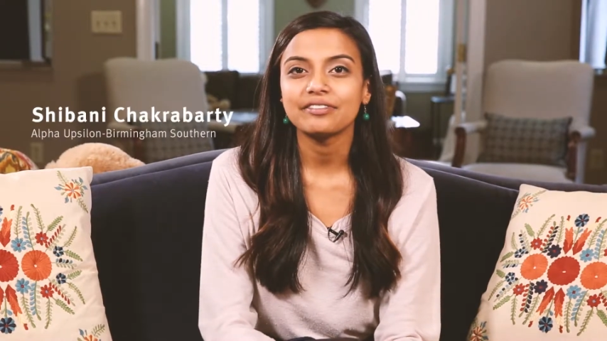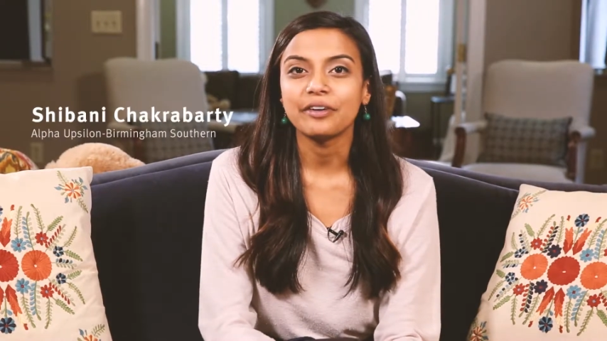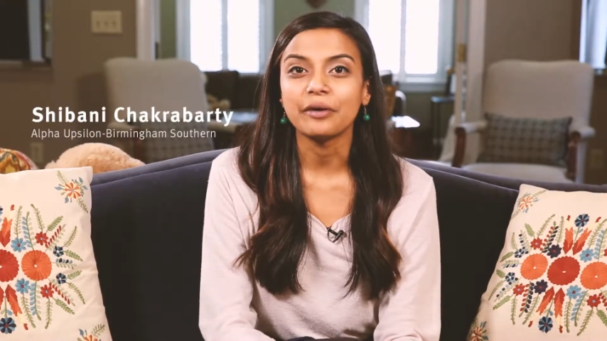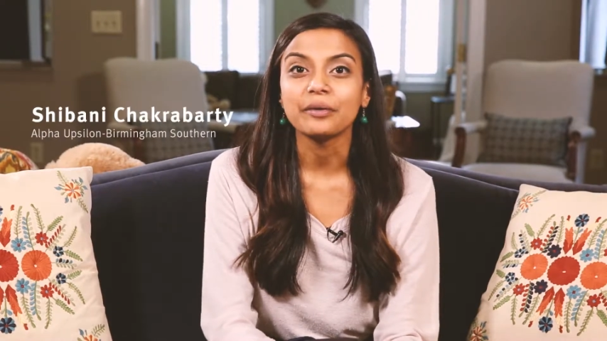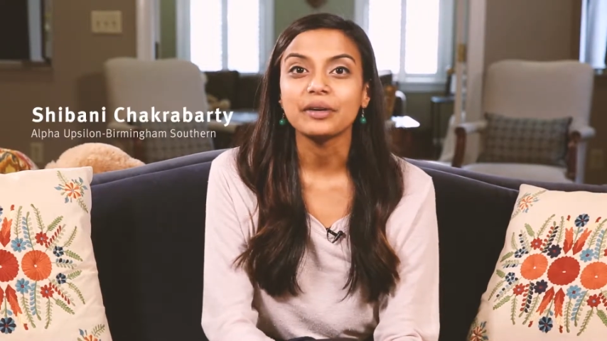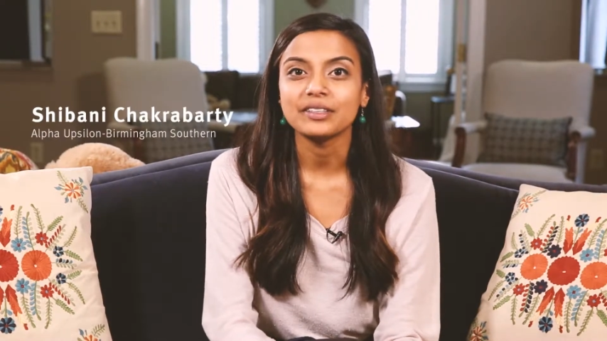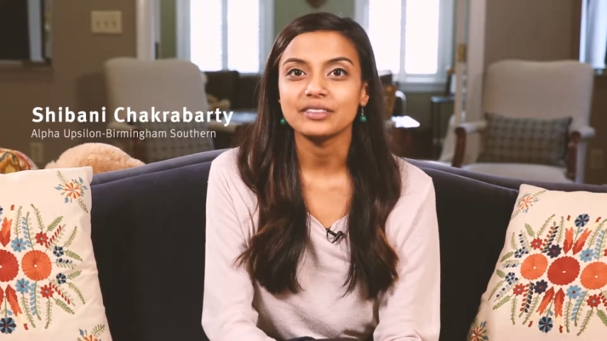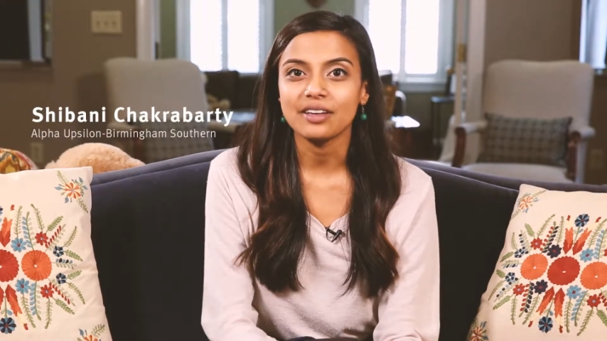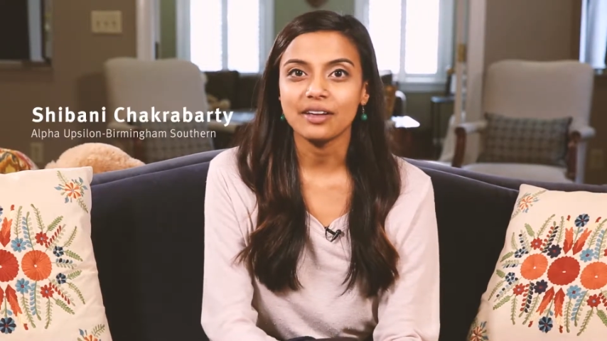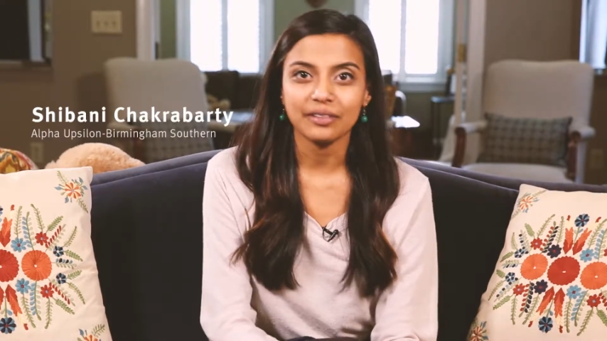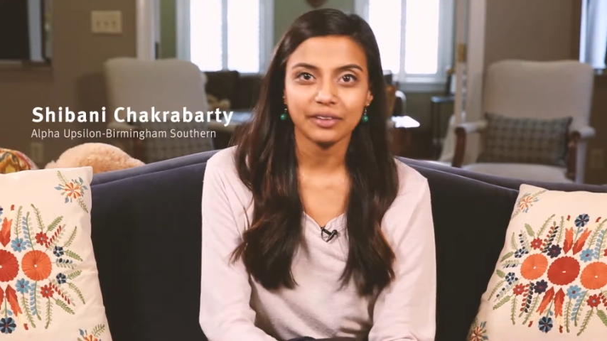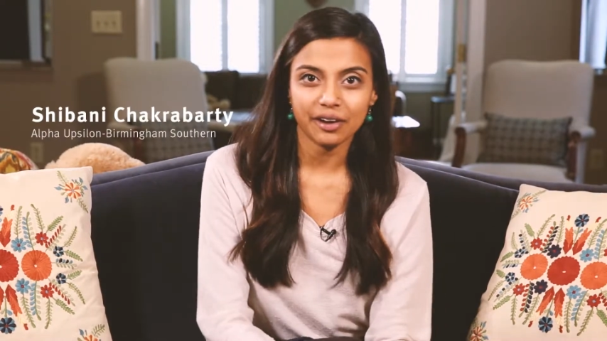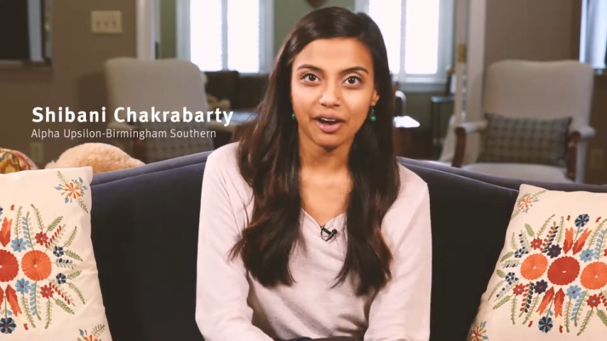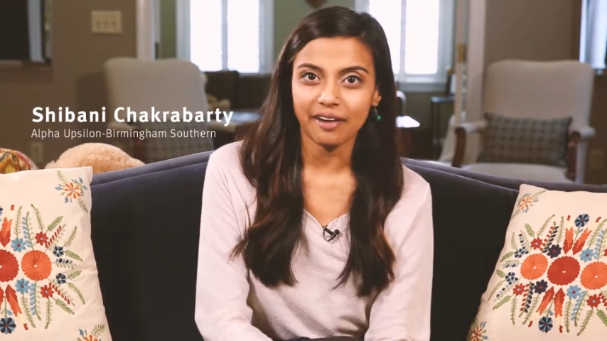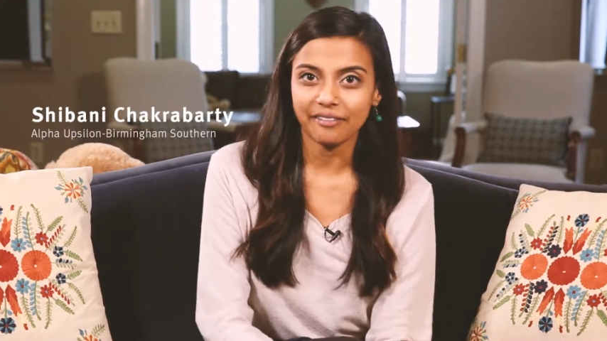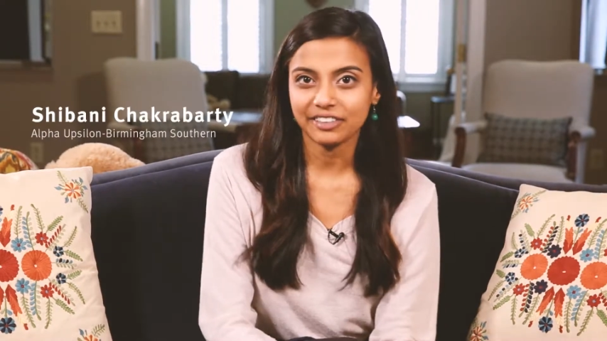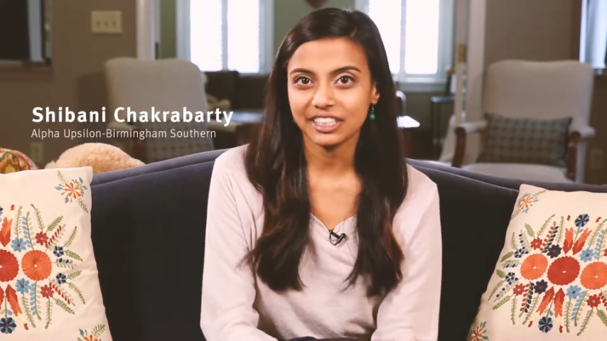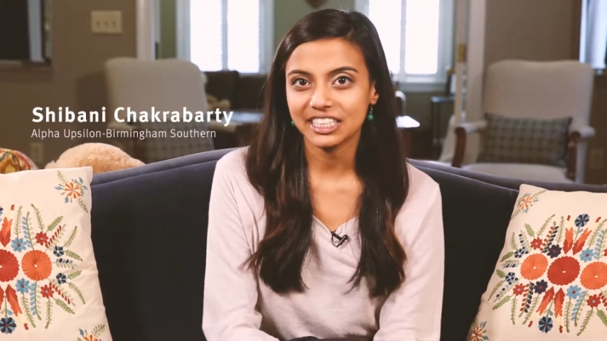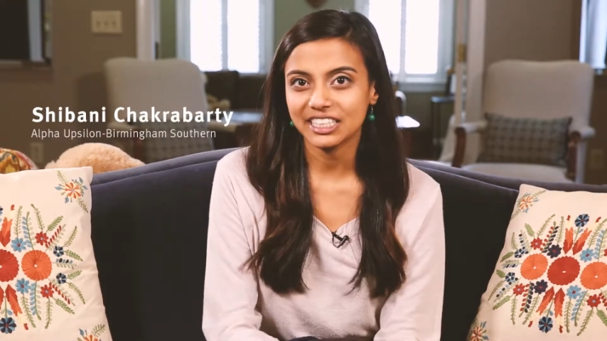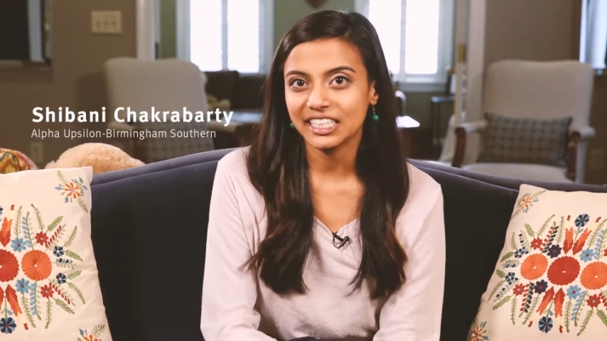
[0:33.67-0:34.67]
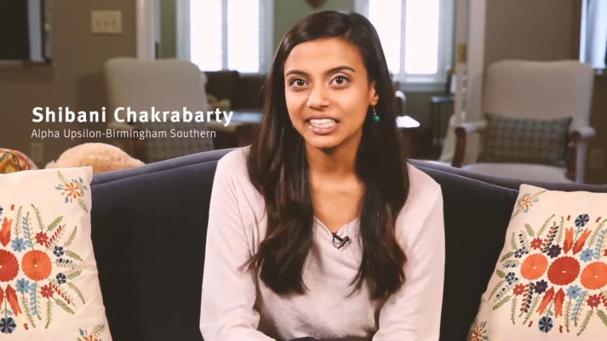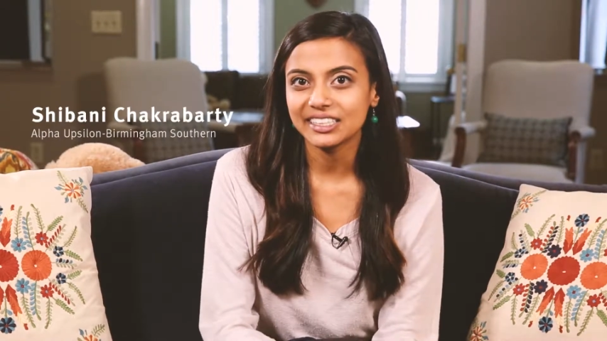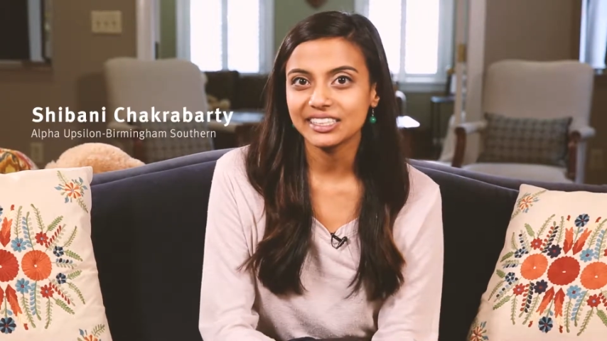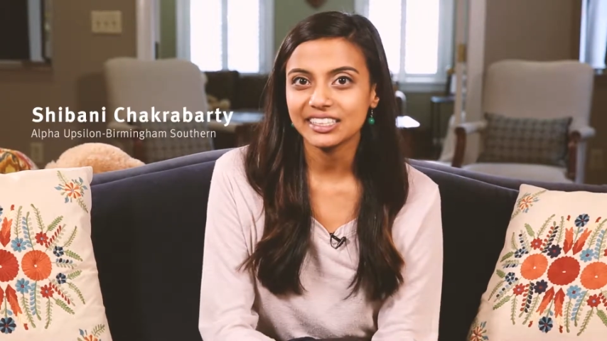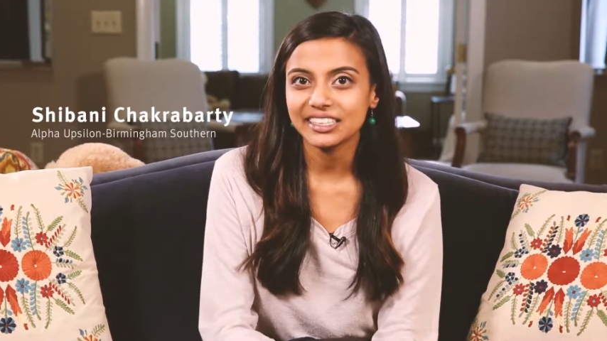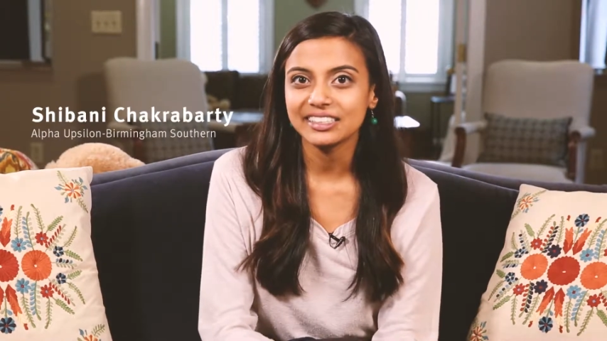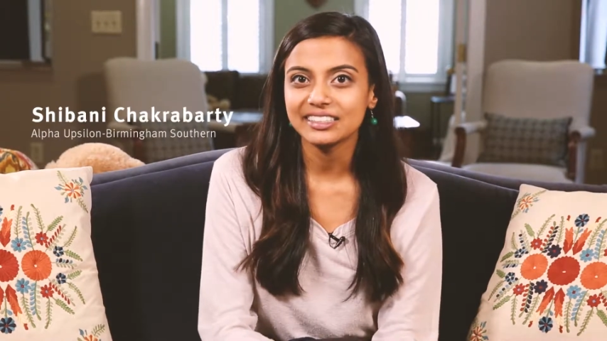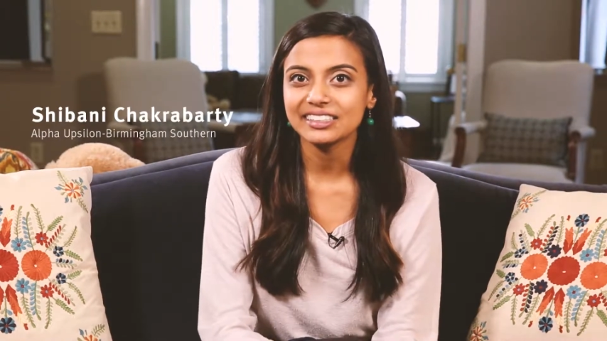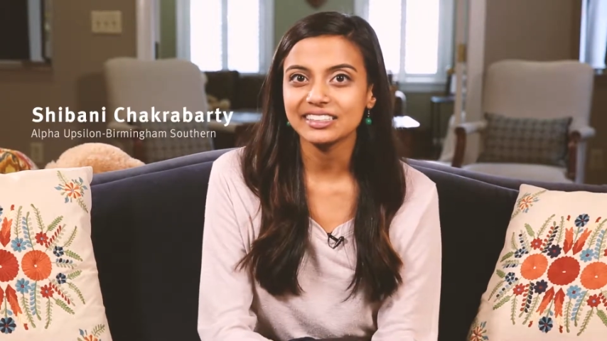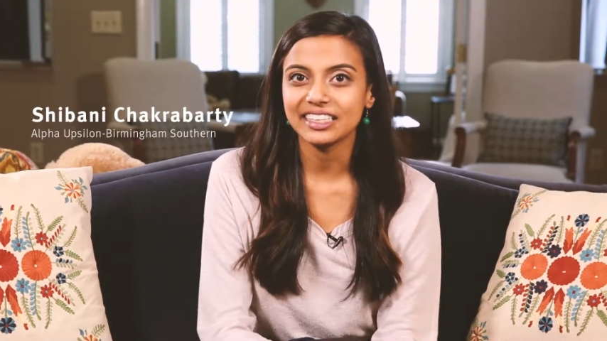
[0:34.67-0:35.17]
focus on the
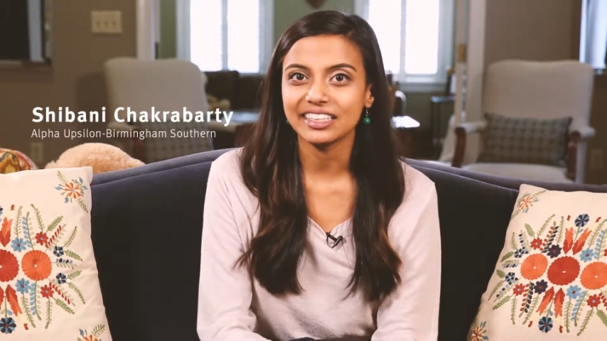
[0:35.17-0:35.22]
conversations.